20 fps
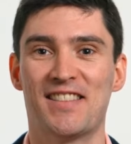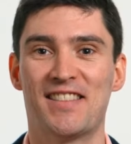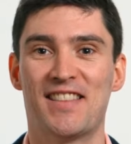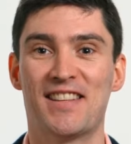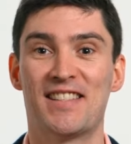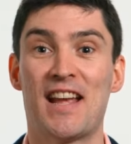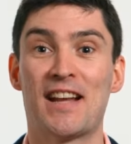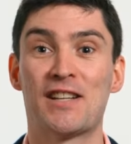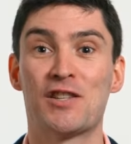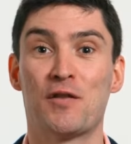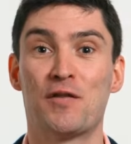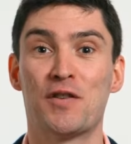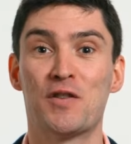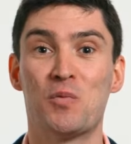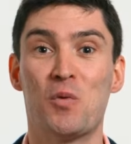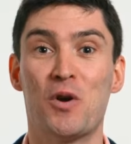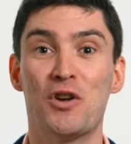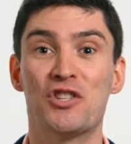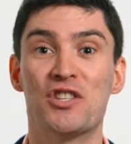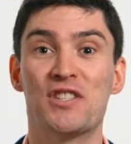The tax
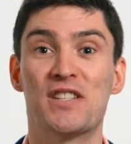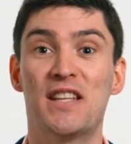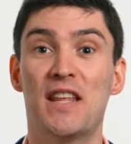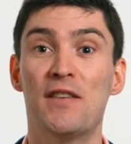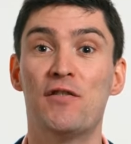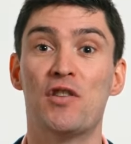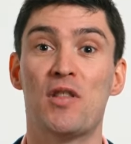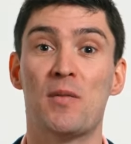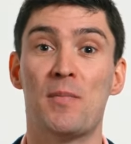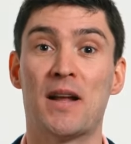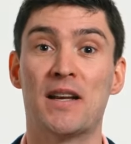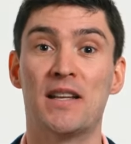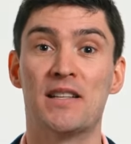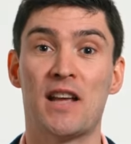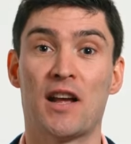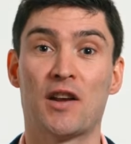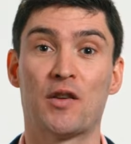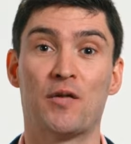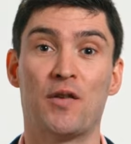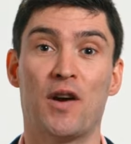office won't just give you the money
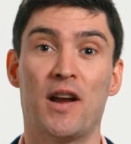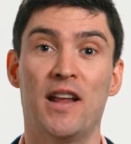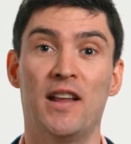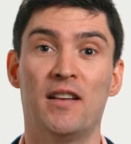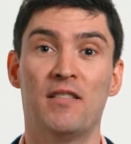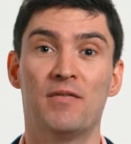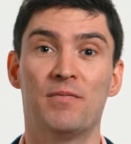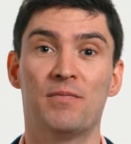tax-free.